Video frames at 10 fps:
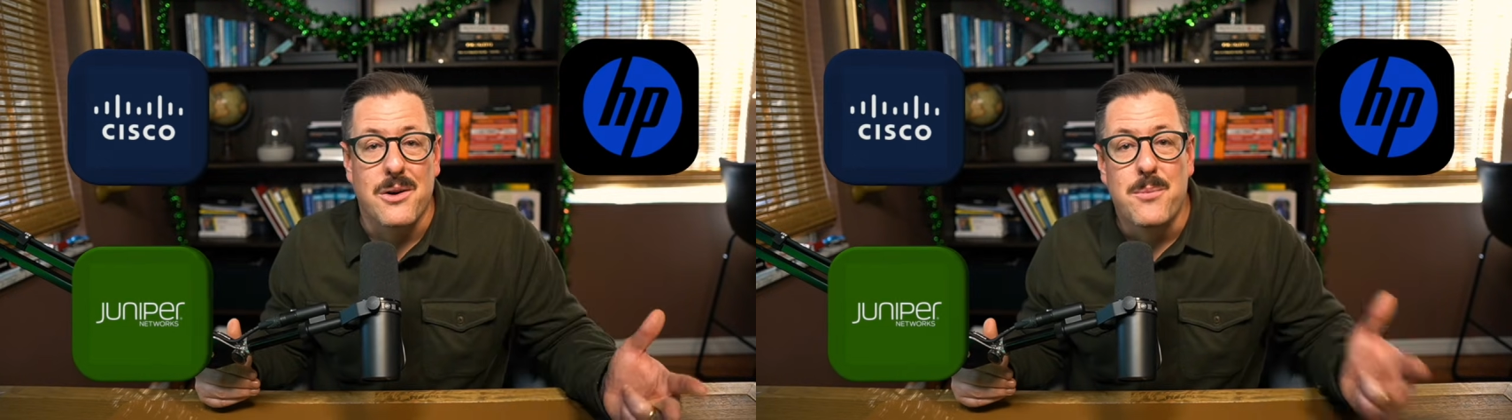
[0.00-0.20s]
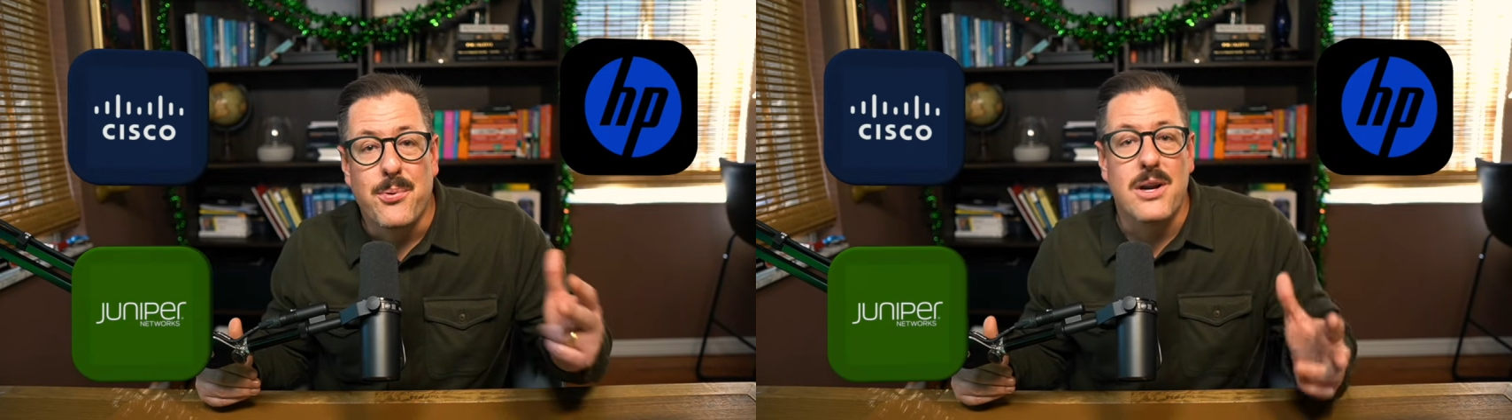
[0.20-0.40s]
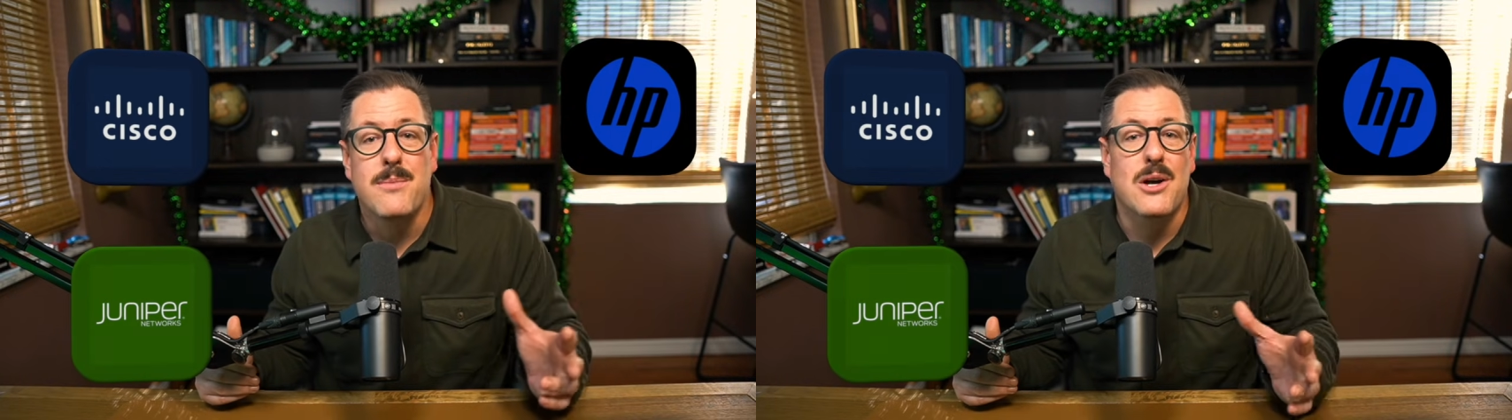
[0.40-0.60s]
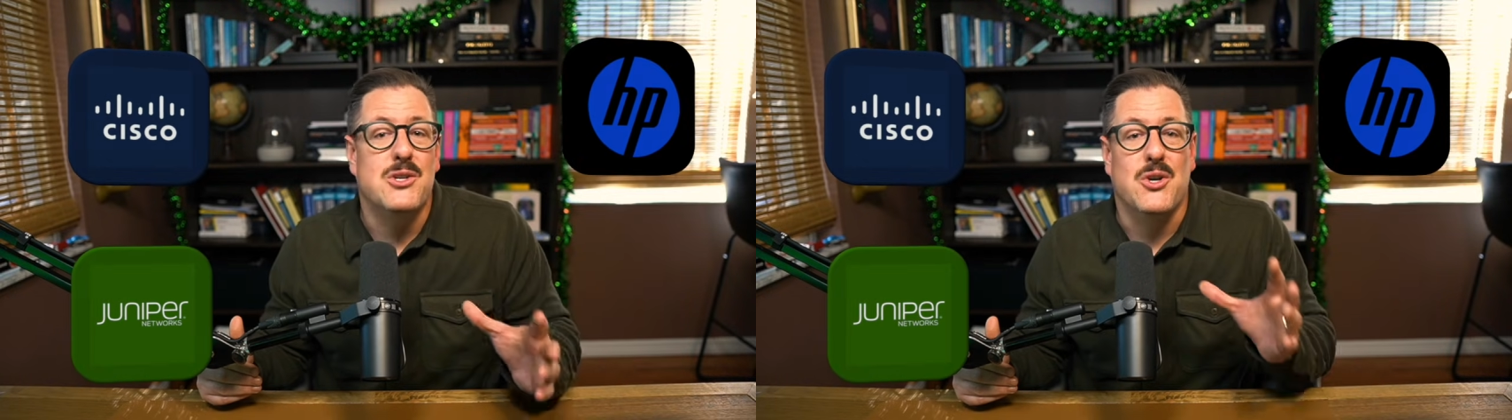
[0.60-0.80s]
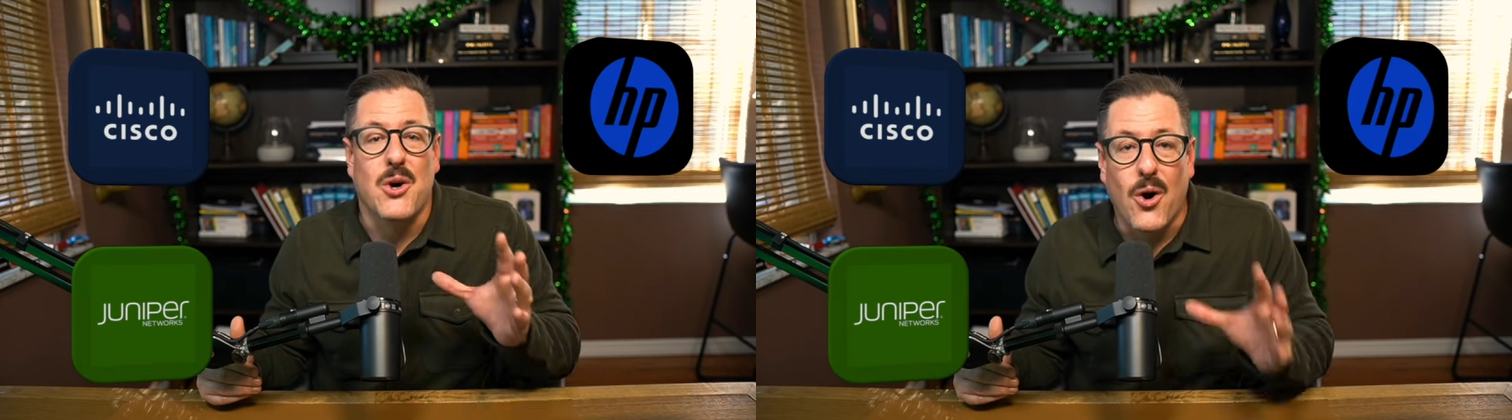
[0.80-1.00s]
Pretty much
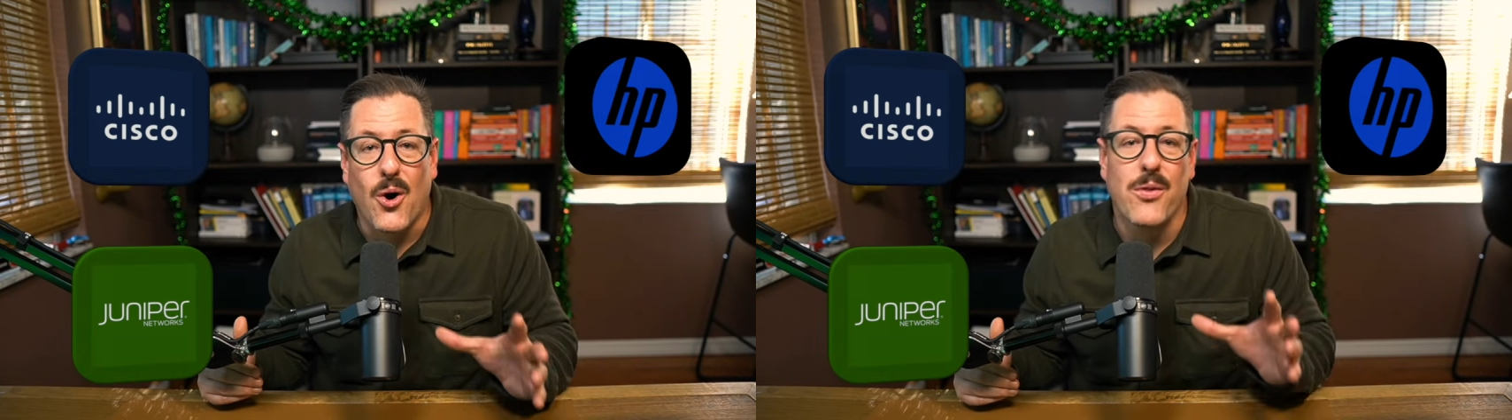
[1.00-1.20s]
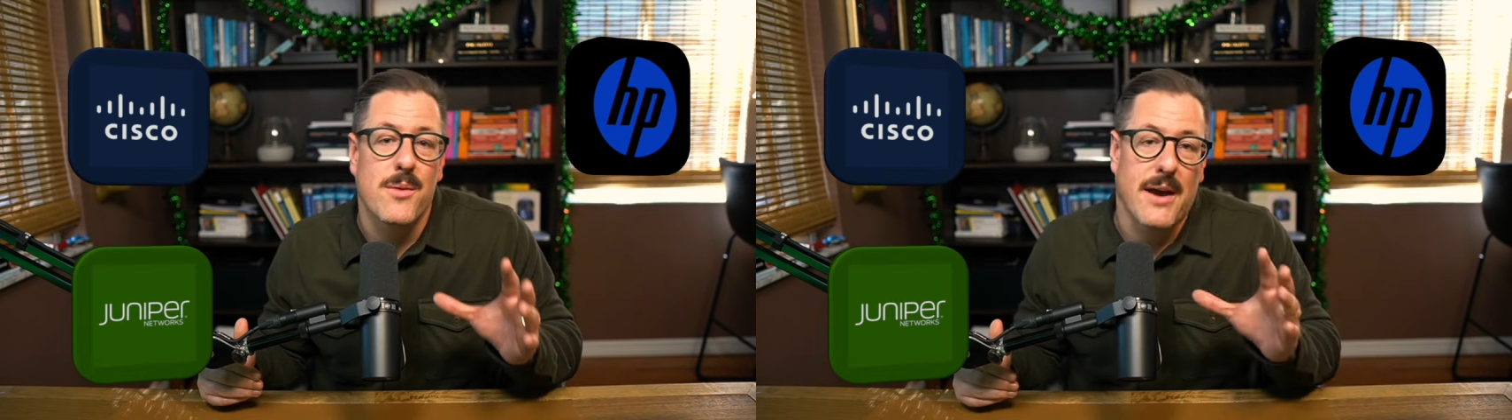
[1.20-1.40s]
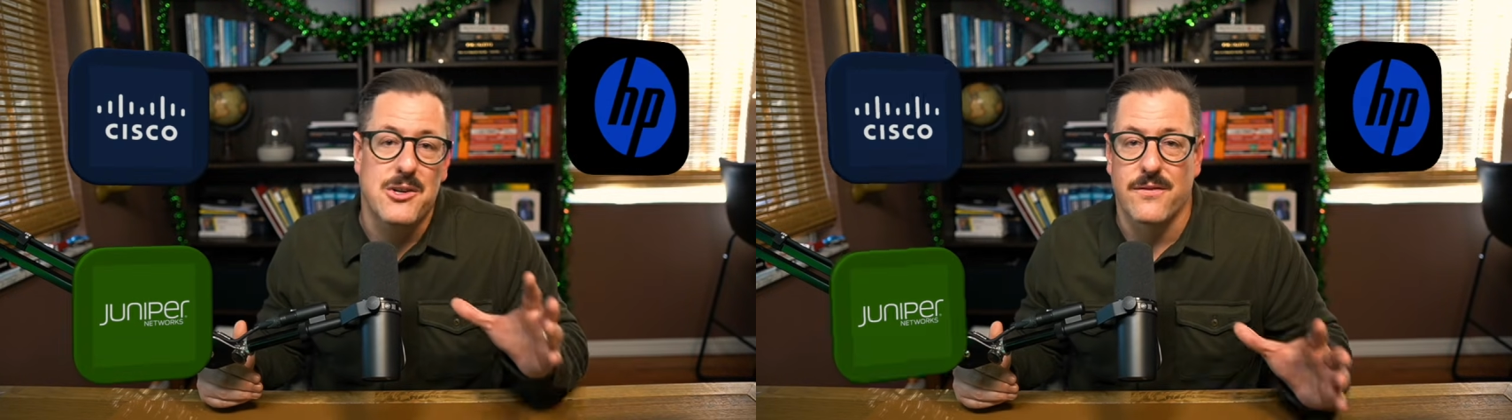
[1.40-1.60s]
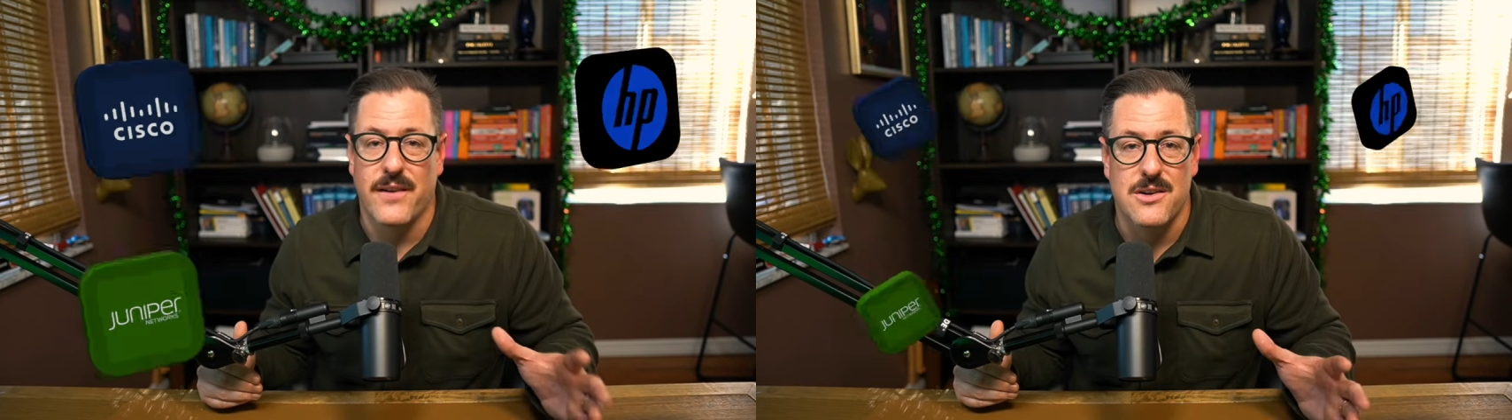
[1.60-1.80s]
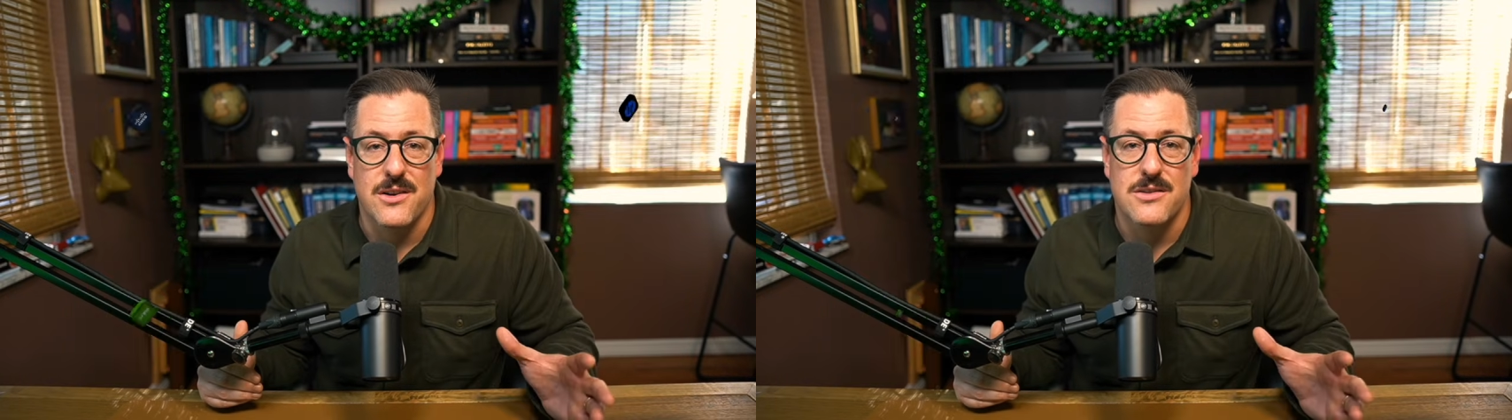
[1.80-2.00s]
all the major
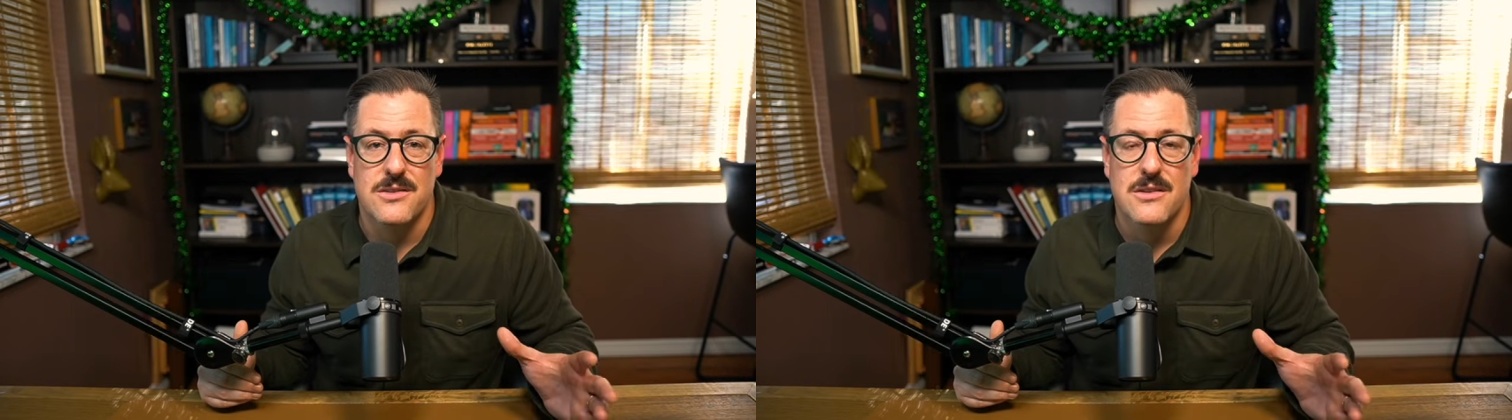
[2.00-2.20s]
vendors.